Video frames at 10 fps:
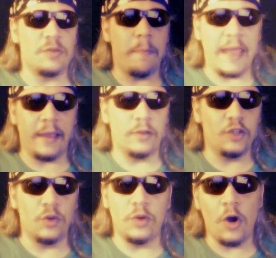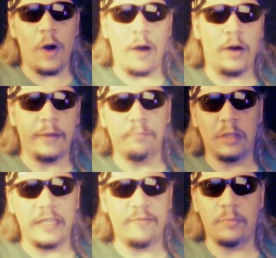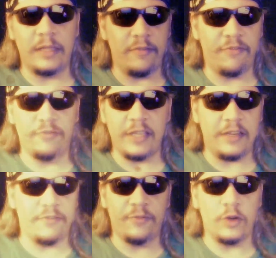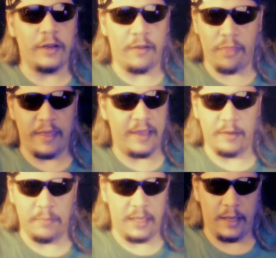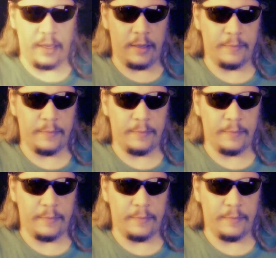male, you know how unbelievably fleet-footed they can be.